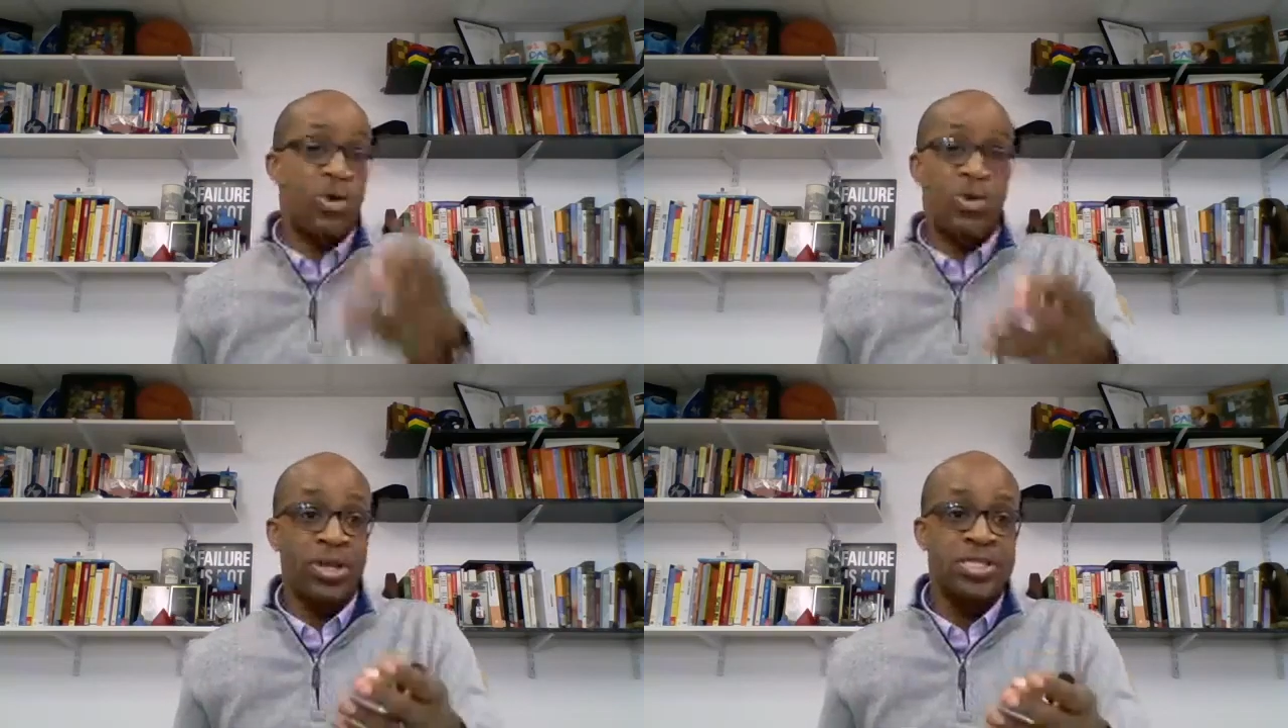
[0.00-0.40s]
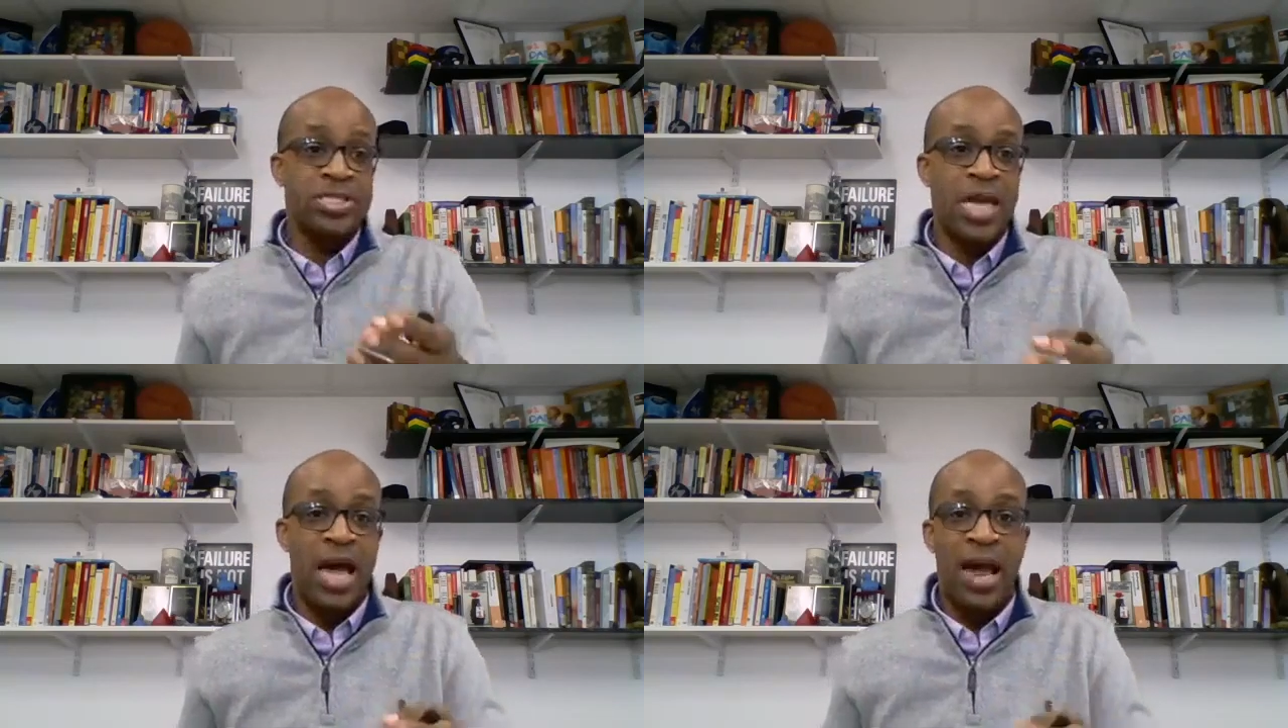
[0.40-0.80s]
during
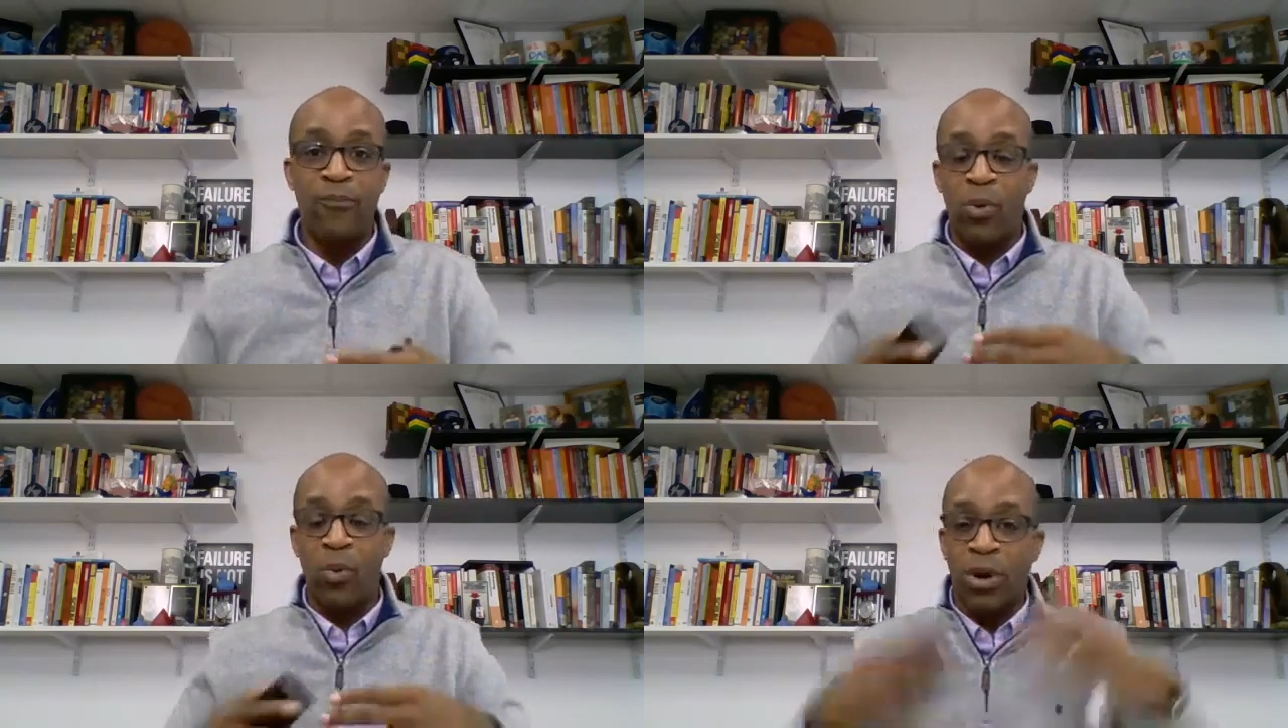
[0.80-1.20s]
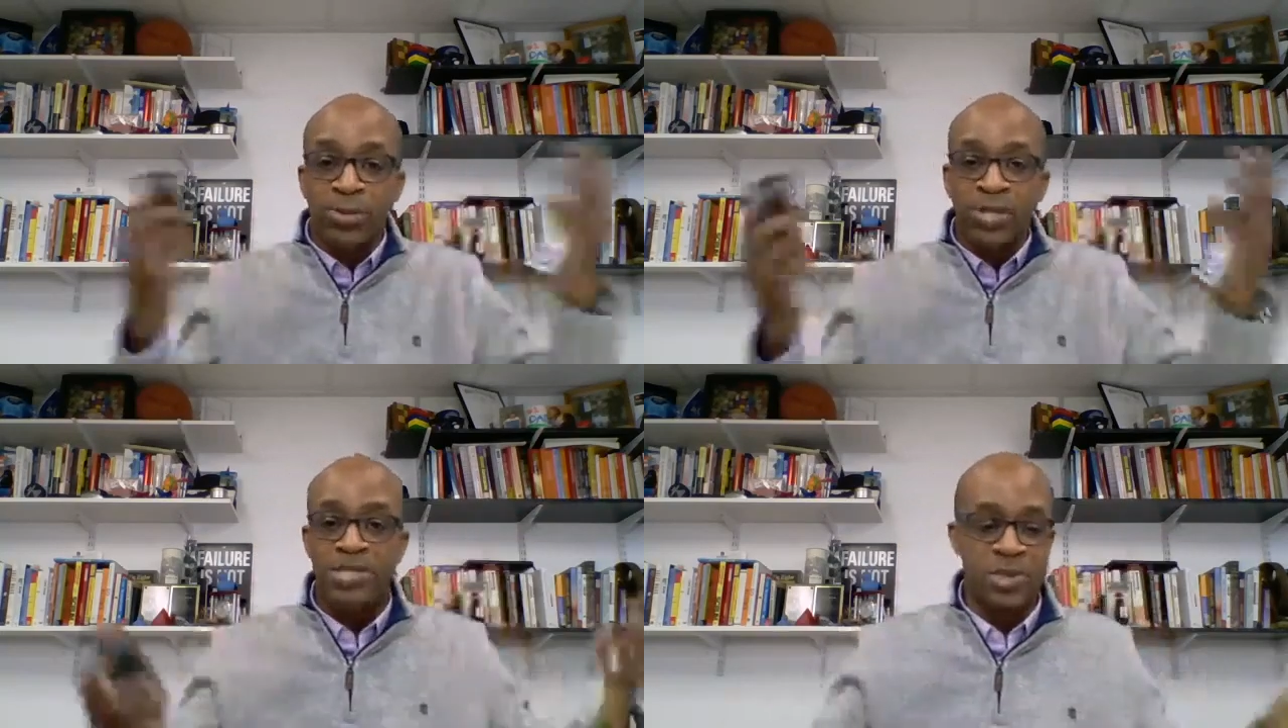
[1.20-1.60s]
this time where
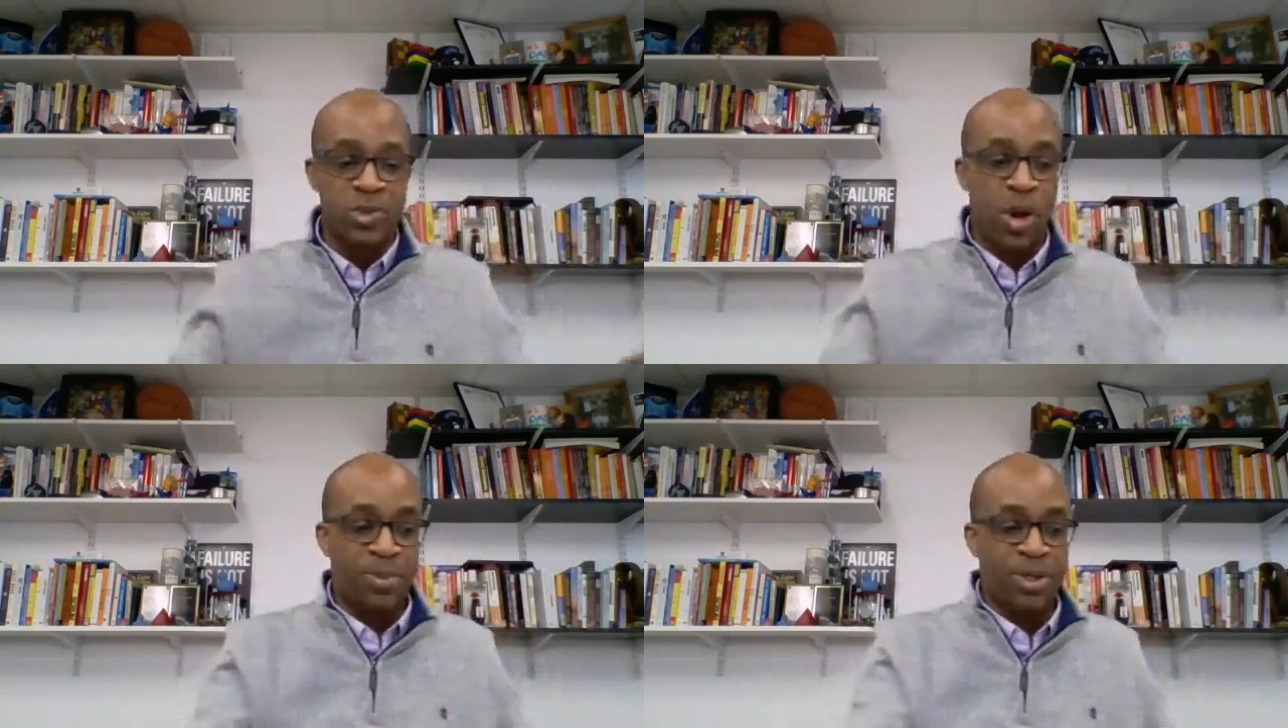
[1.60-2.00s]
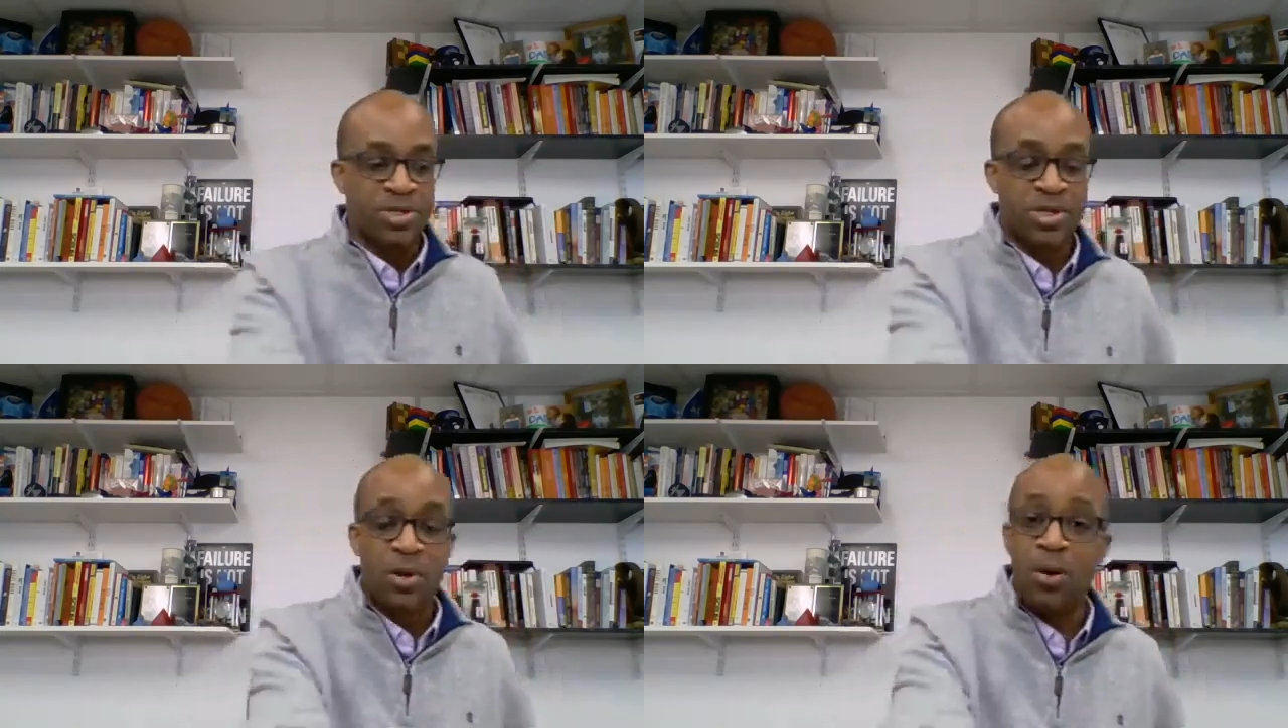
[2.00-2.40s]
workplace
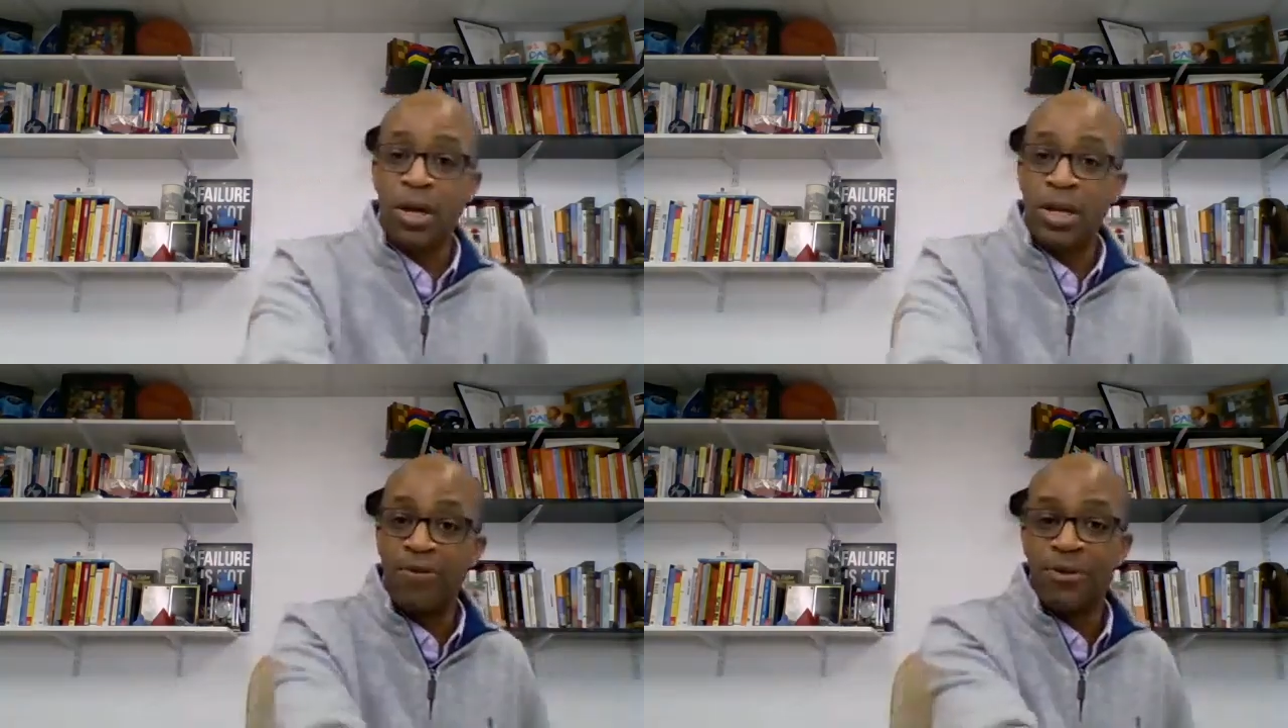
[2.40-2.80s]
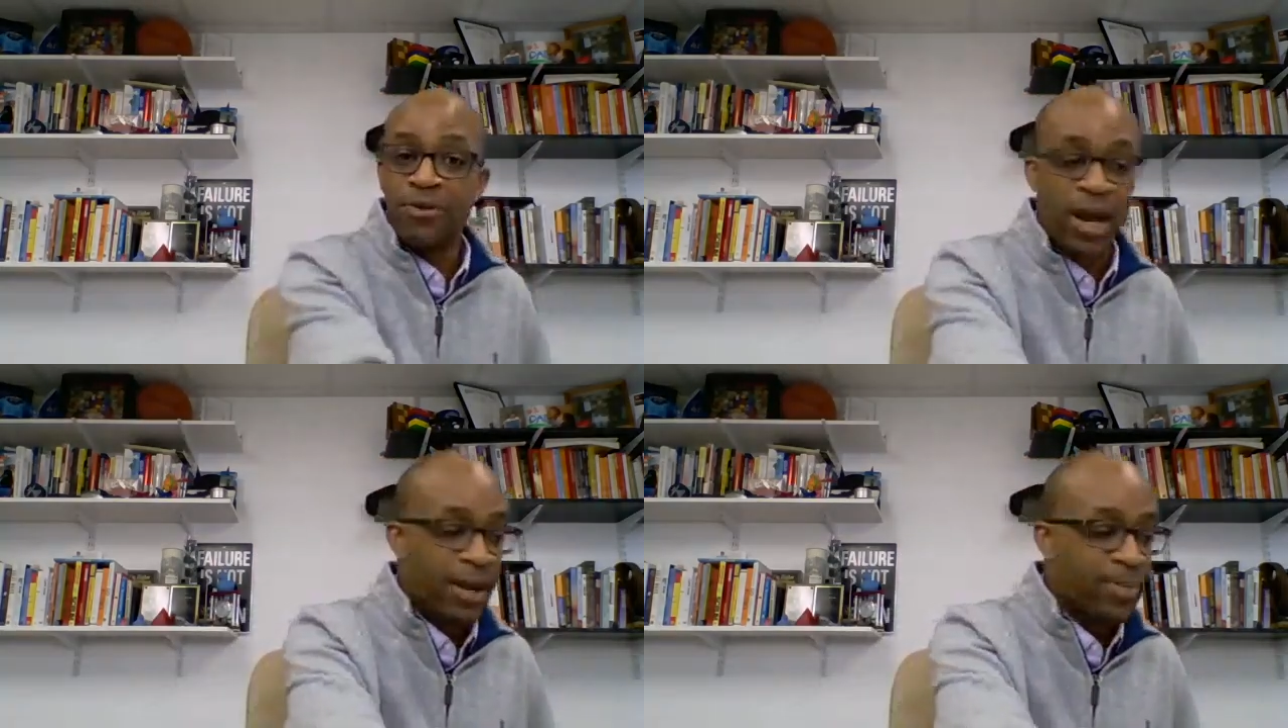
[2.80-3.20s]
disruption is going on left
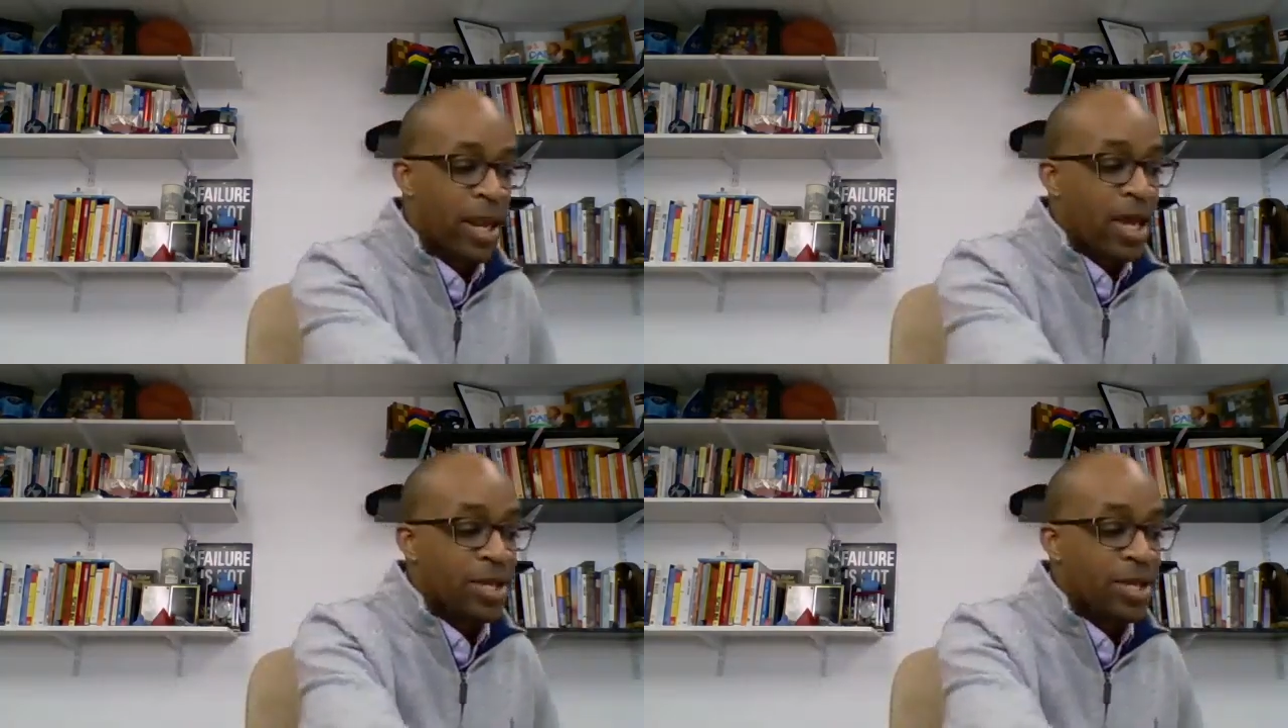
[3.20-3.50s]
and right.